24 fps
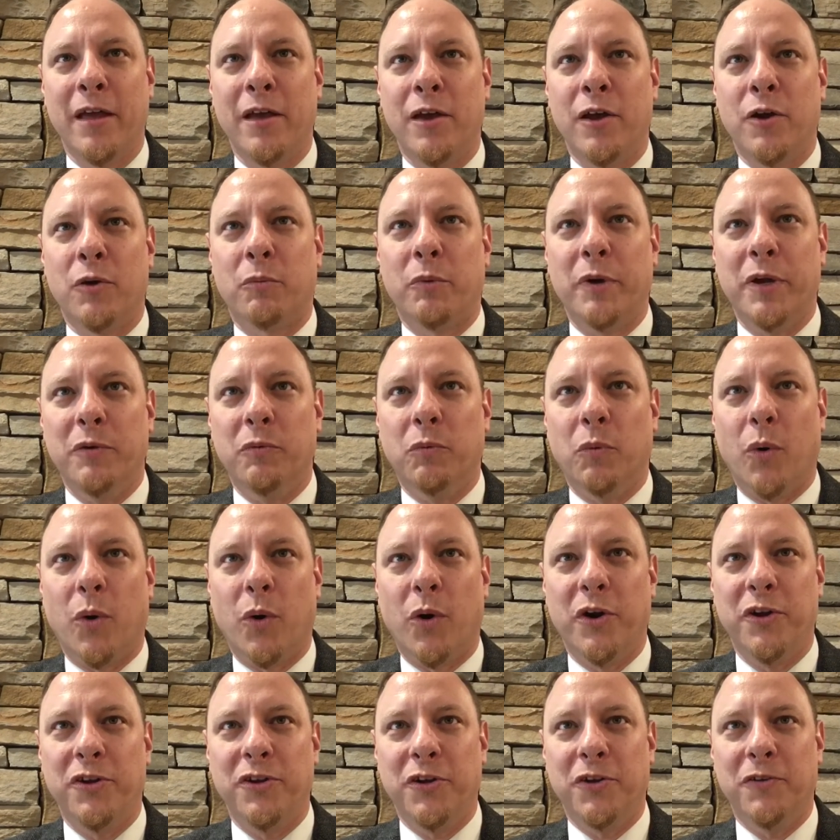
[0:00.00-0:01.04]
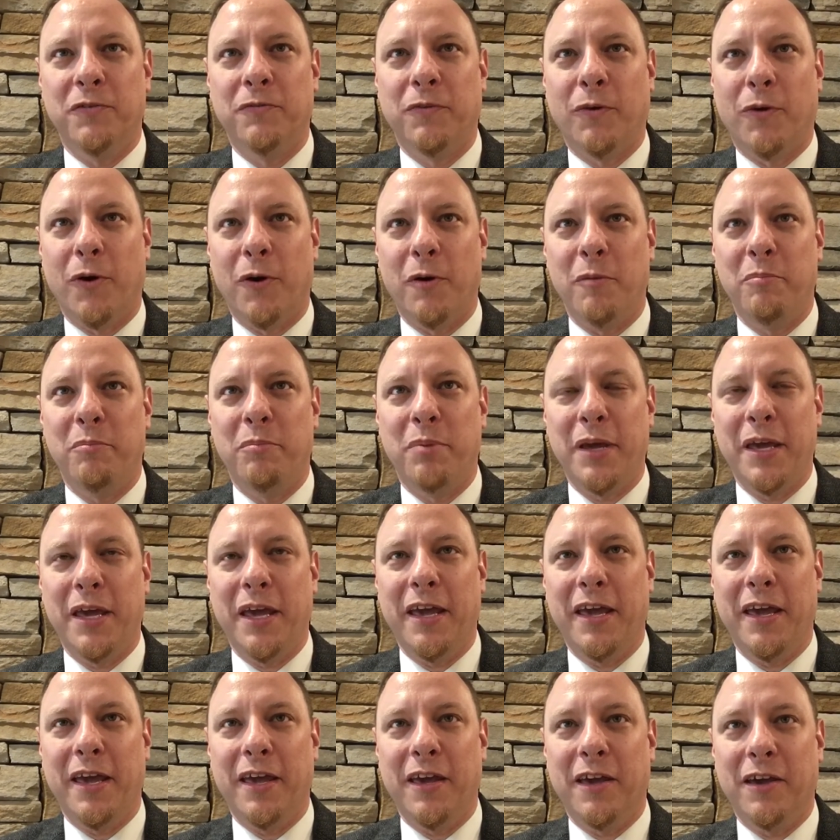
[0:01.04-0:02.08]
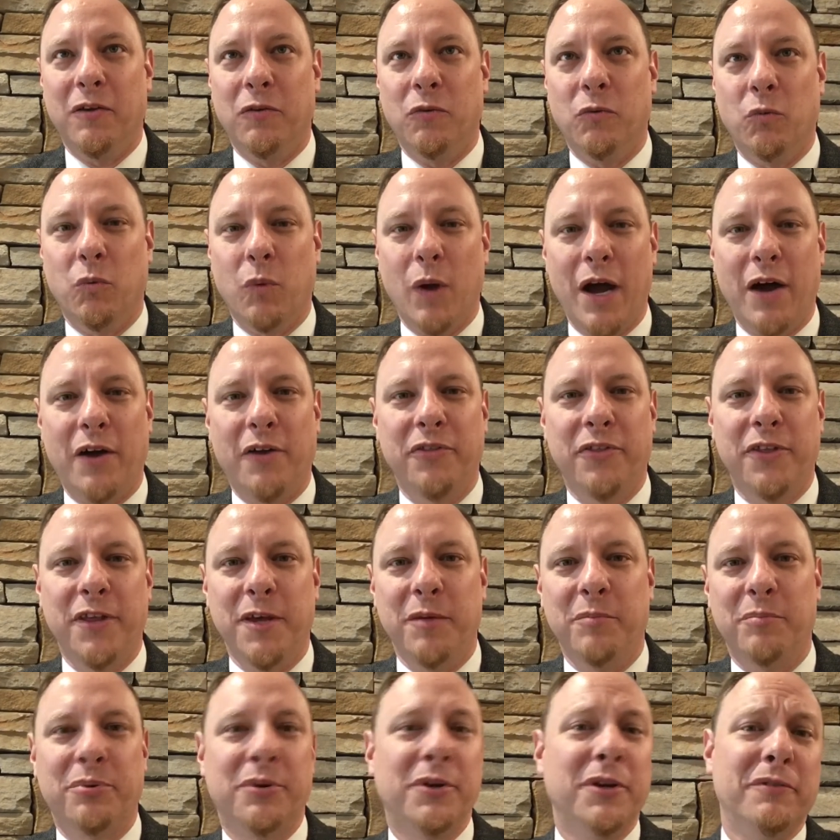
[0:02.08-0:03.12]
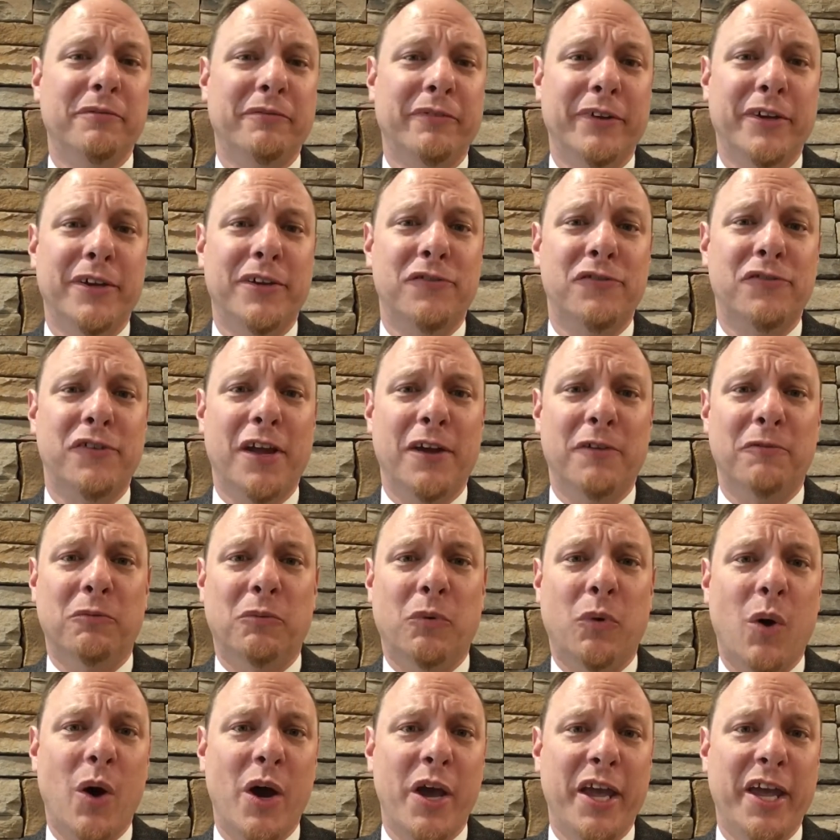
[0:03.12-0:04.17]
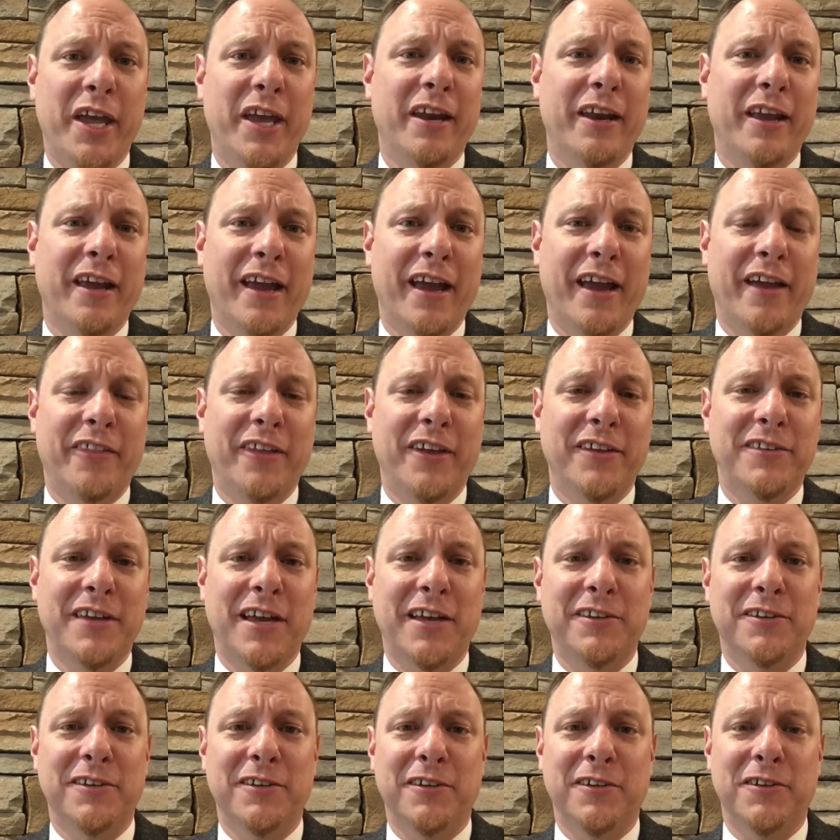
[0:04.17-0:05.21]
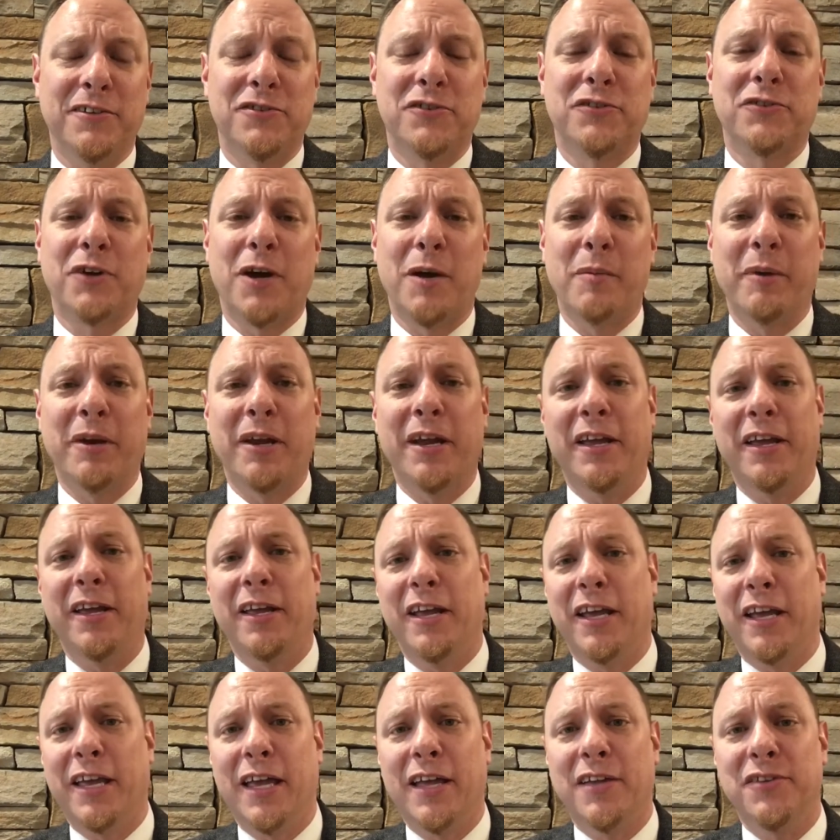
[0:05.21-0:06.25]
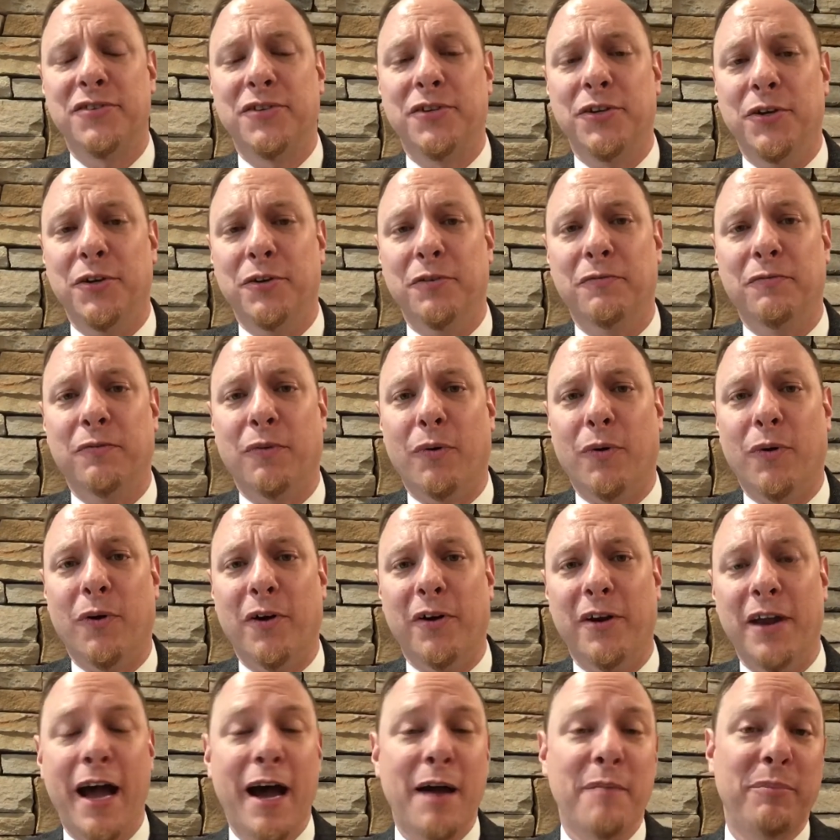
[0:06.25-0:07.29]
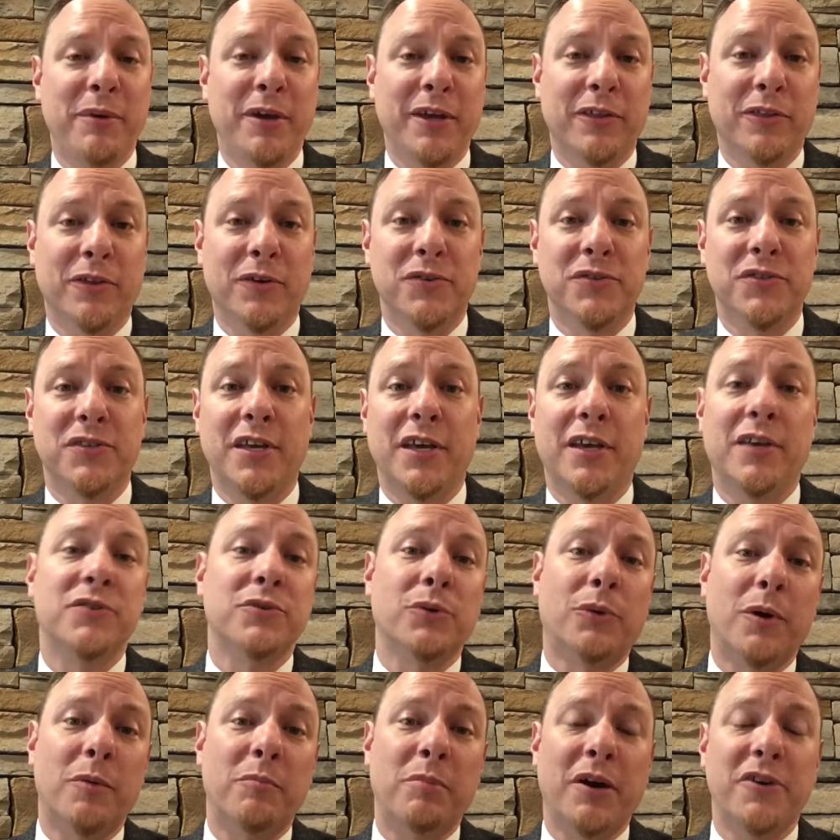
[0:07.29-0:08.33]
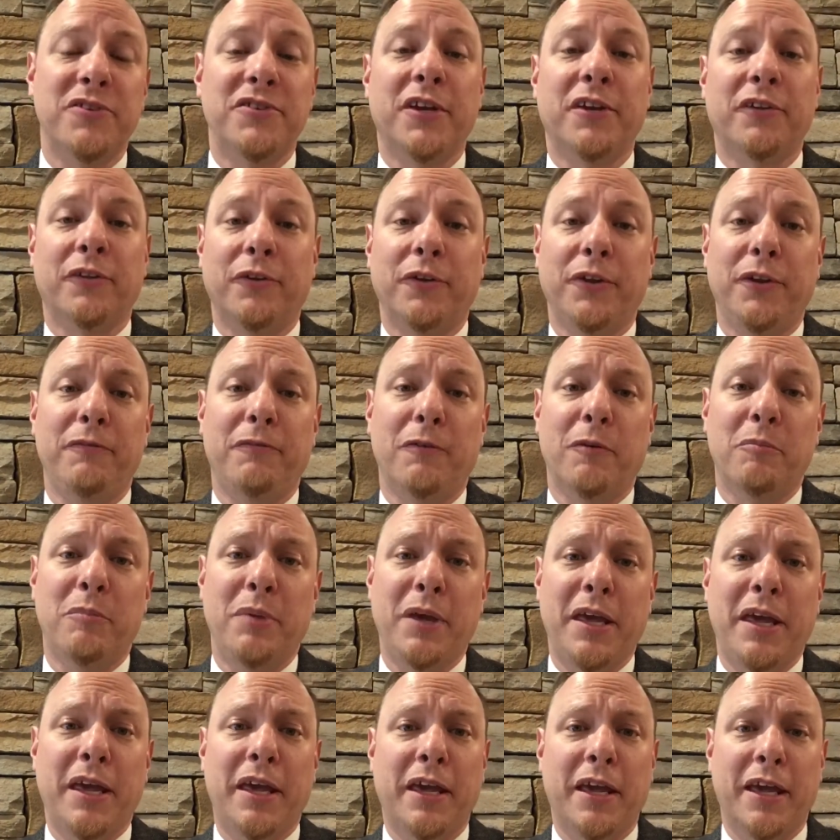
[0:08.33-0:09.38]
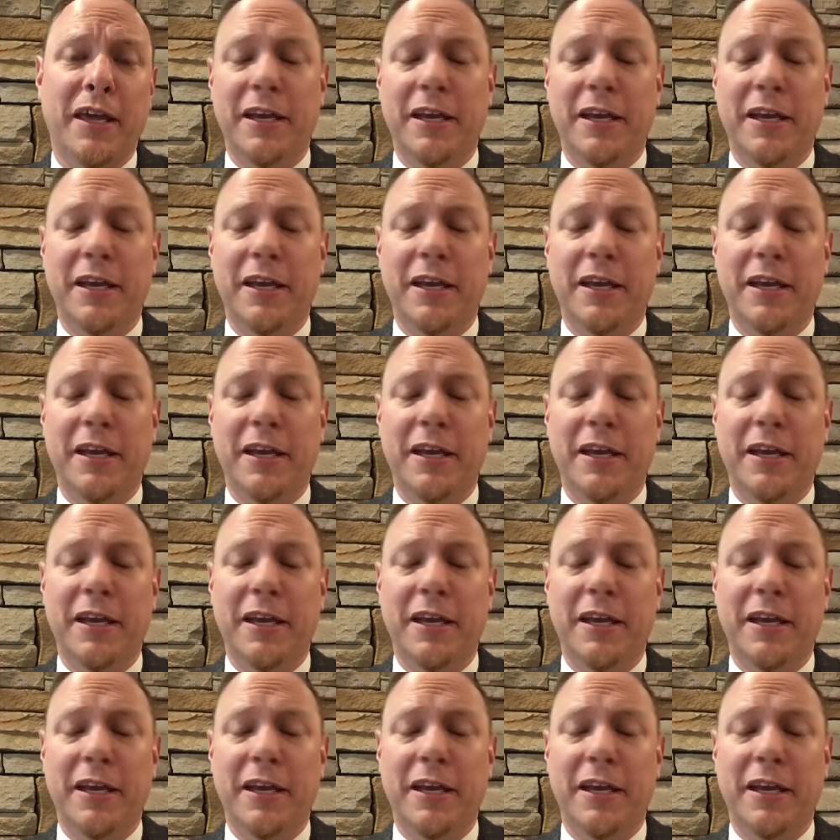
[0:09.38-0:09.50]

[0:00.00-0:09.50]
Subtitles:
reward you for being wealthy, privileged, and white, and they tended to discriminate against you for not being those things, or particularly for being an